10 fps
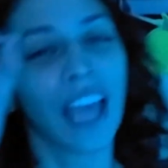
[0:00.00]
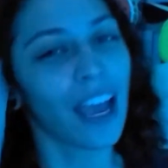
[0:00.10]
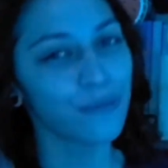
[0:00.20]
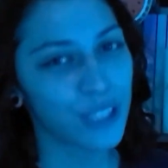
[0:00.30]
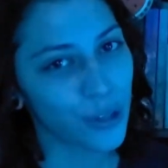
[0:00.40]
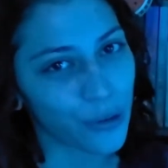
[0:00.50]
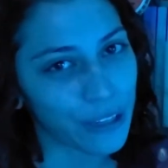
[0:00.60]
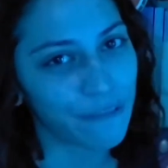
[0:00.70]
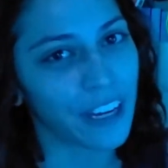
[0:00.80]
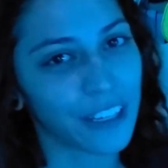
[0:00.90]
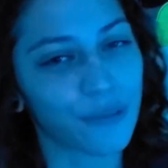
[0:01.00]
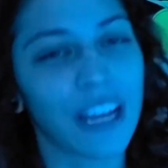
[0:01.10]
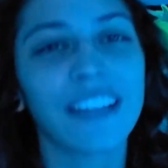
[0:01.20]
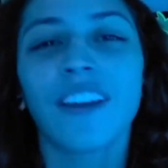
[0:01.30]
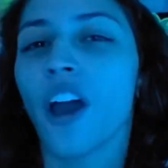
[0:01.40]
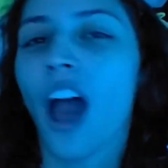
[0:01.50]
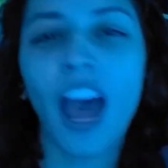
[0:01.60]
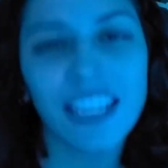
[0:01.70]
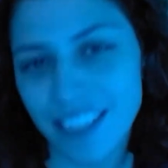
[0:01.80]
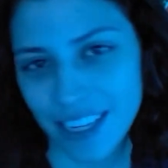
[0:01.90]
I was totally fucking right.
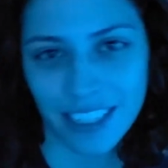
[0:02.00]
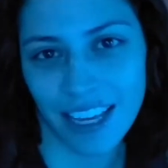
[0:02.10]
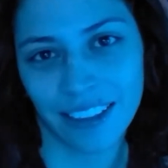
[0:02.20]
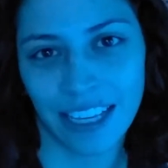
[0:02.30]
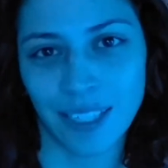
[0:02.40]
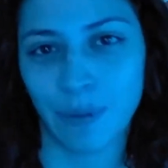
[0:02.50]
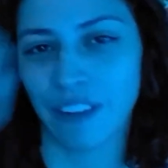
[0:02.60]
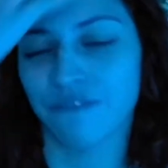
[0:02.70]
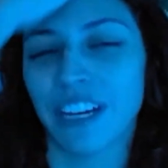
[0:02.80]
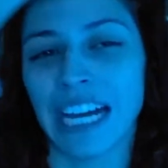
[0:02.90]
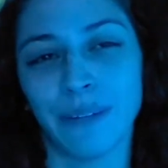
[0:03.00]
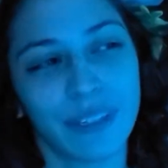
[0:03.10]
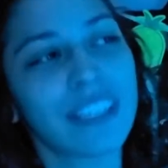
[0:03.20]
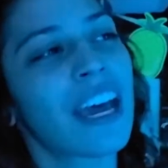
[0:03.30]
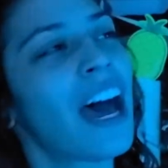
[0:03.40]
I did get lesbian vibes.